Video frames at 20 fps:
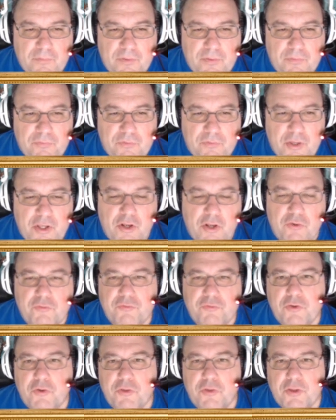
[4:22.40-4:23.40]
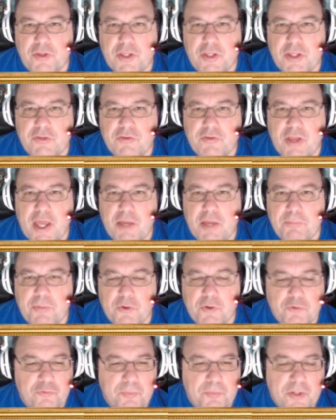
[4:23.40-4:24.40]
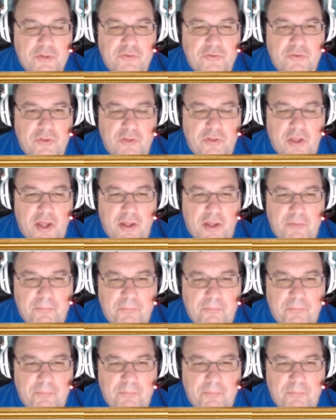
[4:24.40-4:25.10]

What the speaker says: They don't feel the need to add Postmates to that.